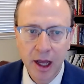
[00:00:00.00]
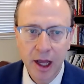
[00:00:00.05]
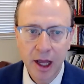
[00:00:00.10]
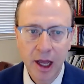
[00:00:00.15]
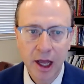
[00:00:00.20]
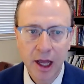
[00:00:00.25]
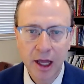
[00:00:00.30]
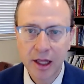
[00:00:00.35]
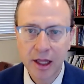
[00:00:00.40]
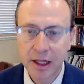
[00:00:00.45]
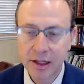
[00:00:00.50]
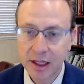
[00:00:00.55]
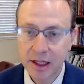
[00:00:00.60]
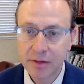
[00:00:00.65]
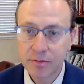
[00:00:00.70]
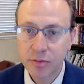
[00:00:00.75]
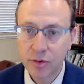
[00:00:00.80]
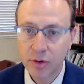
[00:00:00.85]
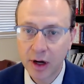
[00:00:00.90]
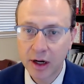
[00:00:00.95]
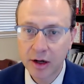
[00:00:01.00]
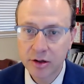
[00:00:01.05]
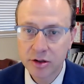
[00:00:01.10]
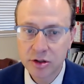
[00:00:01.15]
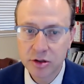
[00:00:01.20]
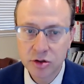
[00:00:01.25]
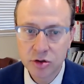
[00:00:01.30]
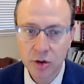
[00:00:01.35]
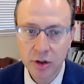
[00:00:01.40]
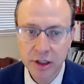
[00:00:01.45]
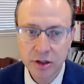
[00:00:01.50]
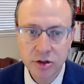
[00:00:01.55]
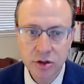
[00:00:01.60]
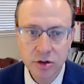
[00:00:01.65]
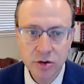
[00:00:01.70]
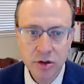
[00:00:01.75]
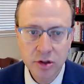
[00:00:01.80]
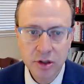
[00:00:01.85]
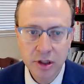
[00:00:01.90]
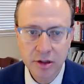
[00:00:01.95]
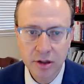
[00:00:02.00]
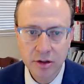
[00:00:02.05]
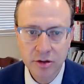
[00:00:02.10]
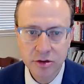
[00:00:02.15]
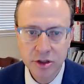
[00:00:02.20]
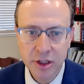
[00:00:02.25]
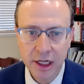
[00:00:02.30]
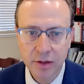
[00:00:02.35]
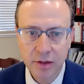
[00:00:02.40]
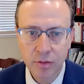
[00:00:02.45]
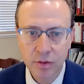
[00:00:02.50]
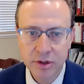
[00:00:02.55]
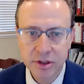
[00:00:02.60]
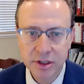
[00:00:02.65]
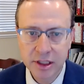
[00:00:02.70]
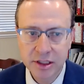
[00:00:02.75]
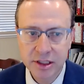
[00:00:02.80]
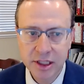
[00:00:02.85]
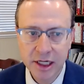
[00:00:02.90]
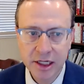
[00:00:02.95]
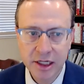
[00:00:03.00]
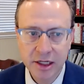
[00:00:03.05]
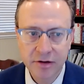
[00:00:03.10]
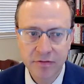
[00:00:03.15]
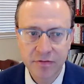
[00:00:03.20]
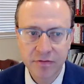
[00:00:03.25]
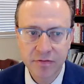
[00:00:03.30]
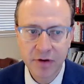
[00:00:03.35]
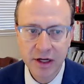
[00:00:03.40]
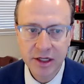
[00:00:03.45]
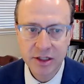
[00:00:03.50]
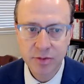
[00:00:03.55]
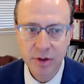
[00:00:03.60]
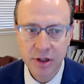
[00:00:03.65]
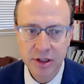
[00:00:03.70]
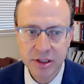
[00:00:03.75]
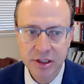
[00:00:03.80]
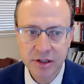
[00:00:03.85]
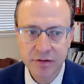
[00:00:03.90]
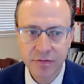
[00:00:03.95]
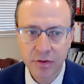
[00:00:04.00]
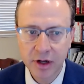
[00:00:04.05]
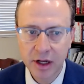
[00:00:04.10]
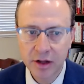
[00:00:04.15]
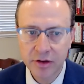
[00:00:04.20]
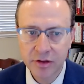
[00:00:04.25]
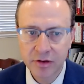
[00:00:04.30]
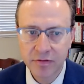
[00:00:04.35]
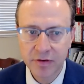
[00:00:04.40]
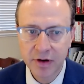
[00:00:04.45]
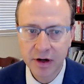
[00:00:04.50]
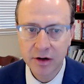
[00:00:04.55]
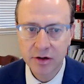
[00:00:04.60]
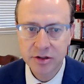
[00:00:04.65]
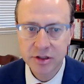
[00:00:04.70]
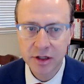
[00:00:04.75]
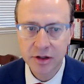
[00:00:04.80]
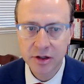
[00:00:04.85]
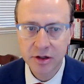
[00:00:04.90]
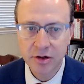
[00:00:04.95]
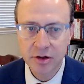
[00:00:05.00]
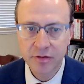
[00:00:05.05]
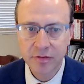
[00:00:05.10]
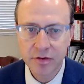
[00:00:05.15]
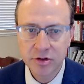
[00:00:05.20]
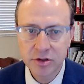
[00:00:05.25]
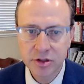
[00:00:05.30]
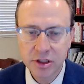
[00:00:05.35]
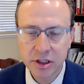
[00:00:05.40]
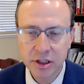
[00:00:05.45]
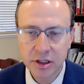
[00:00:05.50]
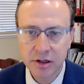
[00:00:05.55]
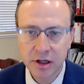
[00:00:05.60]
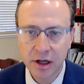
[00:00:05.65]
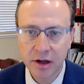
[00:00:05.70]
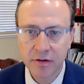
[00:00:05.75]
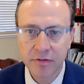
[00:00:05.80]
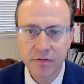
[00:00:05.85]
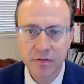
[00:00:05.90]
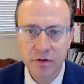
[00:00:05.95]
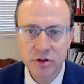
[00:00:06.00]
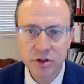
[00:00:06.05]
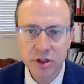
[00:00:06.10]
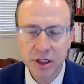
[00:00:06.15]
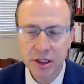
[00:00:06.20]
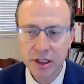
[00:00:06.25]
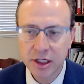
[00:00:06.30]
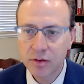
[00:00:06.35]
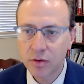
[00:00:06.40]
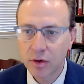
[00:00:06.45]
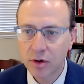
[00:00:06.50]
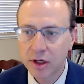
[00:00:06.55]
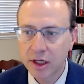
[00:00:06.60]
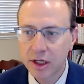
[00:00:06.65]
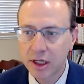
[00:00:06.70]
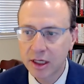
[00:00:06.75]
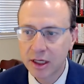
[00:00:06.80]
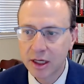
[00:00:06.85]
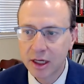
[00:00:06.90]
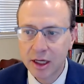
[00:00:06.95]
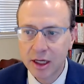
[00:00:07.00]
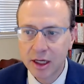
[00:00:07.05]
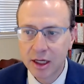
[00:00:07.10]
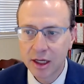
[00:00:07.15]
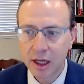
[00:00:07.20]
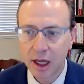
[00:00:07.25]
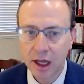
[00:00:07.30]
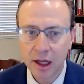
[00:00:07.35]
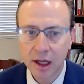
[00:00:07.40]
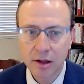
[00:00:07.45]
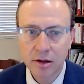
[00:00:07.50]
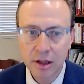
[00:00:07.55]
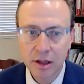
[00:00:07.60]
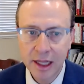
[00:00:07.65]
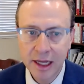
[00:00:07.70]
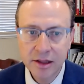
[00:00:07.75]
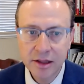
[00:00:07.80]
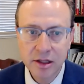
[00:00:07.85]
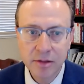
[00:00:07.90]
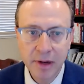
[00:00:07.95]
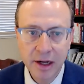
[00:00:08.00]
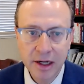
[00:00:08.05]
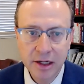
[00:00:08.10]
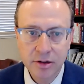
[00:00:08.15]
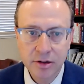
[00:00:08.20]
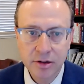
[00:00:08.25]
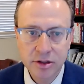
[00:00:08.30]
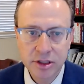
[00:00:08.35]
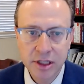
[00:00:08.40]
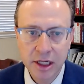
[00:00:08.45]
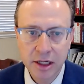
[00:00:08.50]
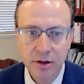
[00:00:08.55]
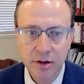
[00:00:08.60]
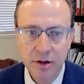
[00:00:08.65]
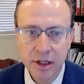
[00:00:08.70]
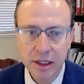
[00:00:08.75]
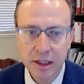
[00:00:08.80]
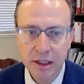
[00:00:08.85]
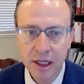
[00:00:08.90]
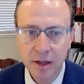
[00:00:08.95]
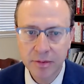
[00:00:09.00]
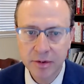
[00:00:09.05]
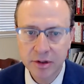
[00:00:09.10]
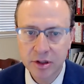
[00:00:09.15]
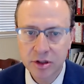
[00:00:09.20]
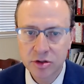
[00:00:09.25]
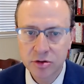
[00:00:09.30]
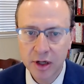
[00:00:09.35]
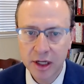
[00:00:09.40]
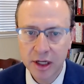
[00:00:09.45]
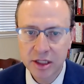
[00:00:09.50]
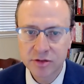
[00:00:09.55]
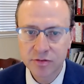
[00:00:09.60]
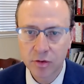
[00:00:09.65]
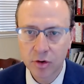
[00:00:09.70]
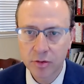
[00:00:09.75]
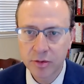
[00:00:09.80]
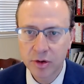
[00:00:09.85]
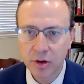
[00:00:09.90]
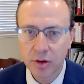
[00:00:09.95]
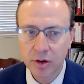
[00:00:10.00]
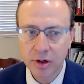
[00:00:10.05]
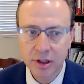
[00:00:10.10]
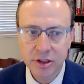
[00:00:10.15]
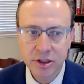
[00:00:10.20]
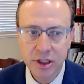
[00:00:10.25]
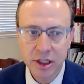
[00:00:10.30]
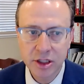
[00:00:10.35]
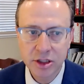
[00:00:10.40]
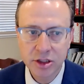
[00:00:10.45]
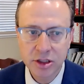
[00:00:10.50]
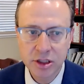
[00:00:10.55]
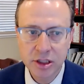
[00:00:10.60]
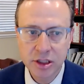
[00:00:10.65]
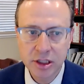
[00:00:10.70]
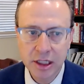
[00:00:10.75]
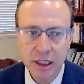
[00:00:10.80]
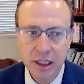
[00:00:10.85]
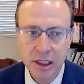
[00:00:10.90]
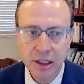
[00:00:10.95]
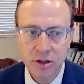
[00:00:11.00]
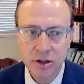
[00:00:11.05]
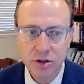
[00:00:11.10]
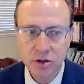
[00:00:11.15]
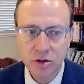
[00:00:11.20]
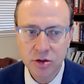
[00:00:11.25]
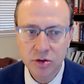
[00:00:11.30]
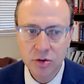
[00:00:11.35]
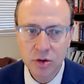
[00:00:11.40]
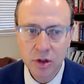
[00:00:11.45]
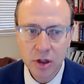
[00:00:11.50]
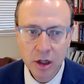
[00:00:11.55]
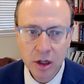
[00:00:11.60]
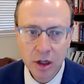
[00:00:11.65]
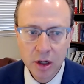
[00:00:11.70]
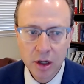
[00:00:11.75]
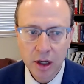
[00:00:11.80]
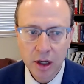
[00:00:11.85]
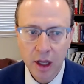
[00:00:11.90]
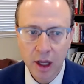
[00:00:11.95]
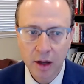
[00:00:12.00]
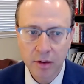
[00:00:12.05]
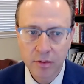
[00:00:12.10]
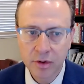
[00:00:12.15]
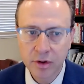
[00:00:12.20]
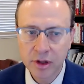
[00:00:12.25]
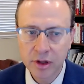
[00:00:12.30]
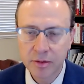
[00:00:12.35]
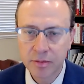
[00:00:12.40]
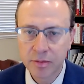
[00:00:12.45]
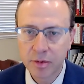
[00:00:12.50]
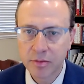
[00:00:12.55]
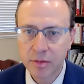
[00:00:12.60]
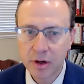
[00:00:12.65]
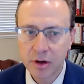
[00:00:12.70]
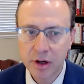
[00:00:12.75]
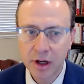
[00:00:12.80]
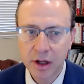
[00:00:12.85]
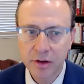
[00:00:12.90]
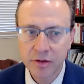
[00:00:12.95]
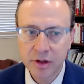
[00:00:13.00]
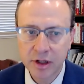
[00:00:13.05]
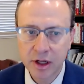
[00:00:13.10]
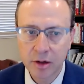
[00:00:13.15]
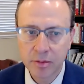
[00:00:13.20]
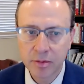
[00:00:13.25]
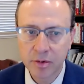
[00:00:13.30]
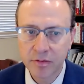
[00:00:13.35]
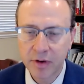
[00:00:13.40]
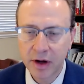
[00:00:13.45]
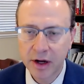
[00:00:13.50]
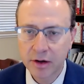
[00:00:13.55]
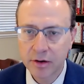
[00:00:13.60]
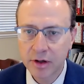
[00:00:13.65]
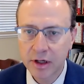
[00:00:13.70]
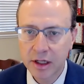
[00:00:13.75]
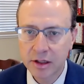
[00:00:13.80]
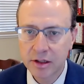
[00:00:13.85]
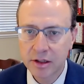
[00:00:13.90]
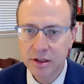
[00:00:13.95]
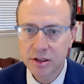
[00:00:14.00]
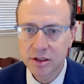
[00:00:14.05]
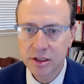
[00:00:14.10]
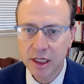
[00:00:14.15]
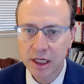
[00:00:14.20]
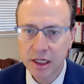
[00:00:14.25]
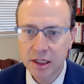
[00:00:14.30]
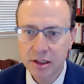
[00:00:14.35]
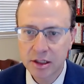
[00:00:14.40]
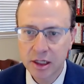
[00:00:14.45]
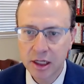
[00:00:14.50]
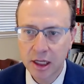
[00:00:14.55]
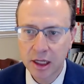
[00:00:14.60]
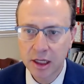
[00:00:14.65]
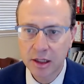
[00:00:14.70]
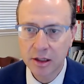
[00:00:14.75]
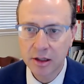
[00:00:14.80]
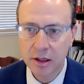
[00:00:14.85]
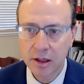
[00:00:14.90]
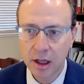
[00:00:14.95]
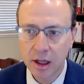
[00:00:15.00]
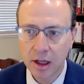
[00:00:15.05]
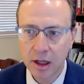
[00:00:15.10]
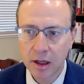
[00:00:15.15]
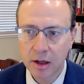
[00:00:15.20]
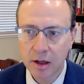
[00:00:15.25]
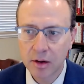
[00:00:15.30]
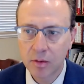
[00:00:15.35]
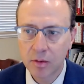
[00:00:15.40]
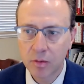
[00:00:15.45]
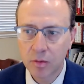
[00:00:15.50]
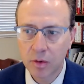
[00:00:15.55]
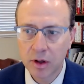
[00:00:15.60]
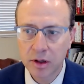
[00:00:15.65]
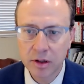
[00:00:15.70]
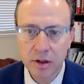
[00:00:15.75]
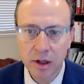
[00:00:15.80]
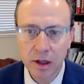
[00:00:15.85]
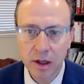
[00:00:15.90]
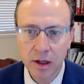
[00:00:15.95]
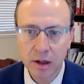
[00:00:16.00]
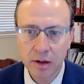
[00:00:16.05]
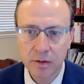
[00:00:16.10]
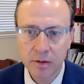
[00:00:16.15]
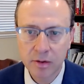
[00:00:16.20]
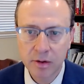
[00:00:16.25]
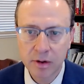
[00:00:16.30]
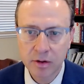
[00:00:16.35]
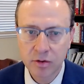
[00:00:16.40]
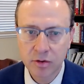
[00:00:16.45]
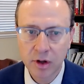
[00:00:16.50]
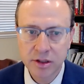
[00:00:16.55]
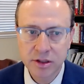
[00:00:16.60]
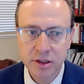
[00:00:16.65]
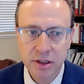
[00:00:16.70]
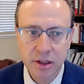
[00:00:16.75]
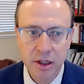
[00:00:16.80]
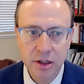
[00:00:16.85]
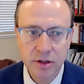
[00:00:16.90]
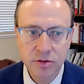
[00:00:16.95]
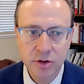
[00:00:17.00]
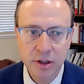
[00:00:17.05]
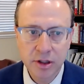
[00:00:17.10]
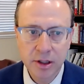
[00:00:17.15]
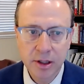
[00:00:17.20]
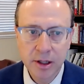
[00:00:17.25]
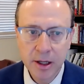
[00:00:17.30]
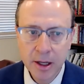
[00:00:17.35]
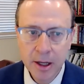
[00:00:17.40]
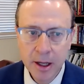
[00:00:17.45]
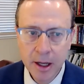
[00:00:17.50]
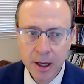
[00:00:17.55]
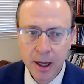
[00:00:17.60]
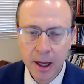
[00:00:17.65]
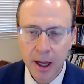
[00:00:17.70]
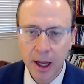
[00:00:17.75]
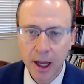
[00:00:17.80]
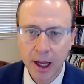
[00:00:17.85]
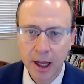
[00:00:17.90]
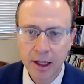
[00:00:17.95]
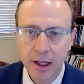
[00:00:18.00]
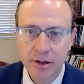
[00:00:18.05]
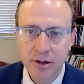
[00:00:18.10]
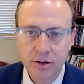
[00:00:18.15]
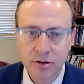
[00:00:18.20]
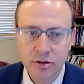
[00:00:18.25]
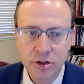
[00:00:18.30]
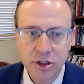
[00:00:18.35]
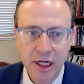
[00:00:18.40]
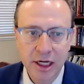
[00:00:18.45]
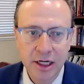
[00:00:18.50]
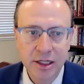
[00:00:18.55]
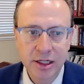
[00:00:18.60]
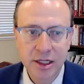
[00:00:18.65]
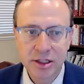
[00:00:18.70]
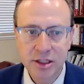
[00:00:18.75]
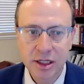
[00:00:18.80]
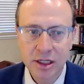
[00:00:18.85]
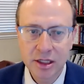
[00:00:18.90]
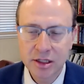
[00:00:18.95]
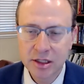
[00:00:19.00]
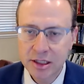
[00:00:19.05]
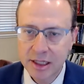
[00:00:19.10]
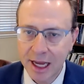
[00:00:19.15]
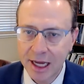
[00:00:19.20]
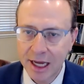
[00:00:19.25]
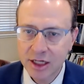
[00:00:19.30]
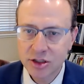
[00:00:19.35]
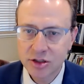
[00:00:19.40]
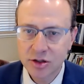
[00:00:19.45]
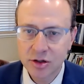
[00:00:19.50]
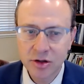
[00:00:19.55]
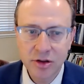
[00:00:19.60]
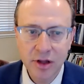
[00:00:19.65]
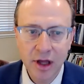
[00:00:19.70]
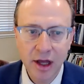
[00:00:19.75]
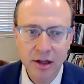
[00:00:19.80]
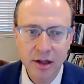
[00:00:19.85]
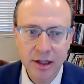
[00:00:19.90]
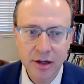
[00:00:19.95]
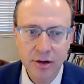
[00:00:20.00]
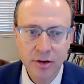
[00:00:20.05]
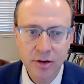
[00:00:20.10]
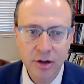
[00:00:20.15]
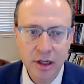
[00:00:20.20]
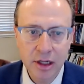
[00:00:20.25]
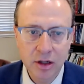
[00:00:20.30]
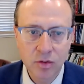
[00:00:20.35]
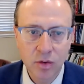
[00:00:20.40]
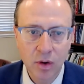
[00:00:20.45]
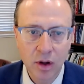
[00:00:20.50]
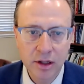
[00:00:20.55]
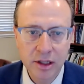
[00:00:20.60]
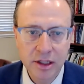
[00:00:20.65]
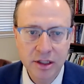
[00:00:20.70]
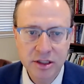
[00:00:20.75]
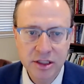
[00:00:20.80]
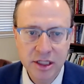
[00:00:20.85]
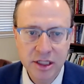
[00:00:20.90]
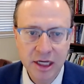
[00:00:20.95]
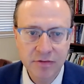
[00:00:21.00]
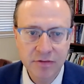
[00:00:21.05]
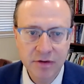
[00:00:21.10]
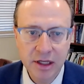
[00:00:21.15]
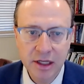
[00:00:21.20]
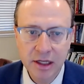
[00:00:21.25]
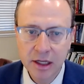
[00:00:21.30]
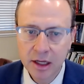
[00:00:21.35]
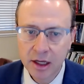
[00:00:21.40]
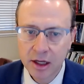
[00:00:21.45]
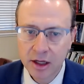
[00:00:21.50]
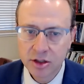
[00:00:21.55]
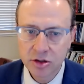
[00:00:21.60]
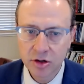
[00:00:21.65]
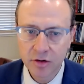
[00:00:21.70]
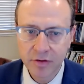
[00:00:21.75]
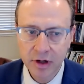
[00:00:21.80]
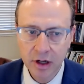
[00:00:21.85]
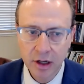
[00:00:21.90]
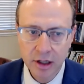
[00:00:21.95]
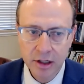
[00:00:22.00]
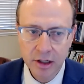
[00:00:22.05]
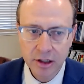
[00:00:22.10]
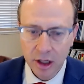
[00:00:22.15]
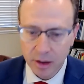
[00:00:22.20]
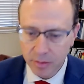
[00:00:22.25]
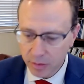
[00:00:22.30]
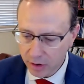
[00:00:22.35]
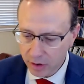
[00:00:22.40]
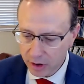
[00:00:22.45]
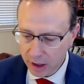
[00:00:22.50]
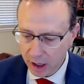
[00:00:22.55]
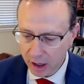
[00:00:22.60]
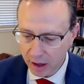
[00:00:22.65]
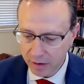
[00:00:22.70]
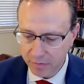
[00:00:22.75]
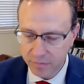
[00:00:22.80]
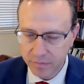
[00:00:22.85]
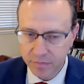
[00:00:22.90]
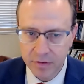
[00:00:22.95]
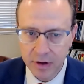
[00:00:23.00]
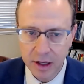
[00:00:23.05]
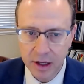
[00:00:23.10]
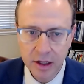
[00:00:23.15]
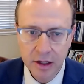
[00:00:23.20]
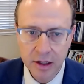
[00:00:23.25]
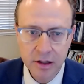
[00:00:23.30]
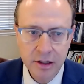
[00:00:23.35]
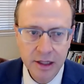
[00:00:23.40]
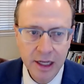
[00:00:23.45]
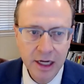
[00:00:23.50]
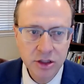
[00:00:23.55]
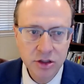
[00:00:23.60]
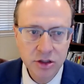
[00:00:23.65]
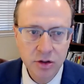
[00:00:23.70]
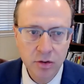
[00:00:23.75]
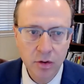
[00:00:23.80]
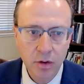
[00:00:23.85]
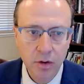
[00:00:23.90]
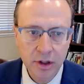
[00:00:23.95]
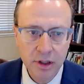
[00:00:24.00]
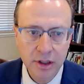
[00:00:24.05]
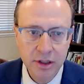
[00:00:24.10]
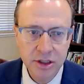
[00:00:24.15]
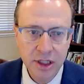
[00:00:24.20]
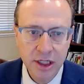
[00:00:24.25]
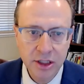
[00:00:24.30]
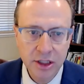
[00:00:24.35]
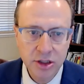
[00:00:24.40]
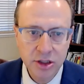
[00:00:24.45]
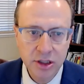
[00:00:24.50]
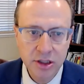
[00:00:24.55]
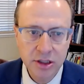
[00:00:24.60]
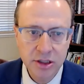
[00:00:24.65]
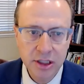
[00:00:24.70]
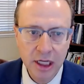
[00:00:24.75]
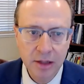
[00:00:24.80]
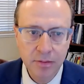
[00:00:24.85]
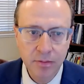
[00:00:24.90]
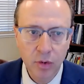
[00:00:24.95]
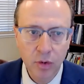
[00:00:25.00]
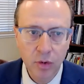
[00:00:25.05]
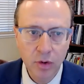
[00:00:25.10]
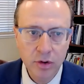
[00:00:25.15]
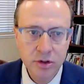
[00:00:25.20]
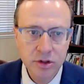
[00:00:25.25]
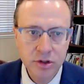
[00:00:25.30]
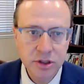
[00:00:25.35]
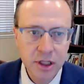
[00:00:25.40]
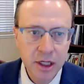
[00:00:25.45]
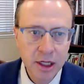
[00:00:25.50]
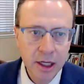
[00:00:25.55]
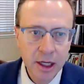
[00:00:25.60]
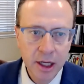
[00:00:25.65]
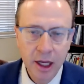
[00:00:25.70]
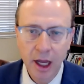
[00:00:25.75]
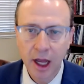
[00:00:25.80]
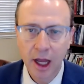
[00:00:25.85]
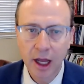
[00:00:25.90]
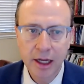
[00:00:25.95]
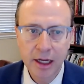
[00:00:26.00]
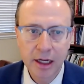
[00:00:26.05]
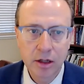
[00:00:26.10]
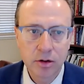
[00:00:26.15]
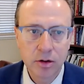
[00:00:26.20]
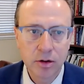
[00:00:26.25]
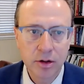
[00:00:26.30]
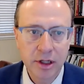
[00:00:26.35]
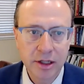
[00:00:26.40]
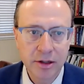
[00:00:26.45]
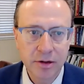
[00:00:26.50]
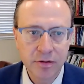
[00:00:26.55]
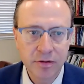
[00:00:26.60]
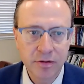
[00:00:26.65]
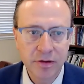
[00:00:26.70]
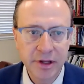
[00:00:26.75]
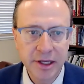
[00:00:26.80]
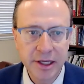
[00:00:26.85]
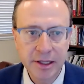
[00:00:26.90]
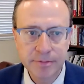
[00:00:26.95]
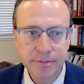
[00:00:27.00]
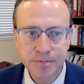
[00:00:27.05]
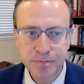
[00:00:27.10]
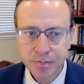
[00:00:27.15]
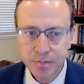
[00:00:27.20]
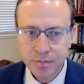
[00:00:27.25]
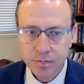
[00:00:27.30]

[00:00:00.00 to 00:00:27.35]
Uh, and then prior to joining Duke, uh, Dr. Shannon was executive vice president for health affairs at the University of Virginia, where he uh, led the medical center in helping to transform the organization into uh, really a premier healthcare provider in the state and uh, one uh, across the country. Dr. Shannon is a national thought leader in quality and safety serving on a number of uh, national organizations and boards, uh, including the,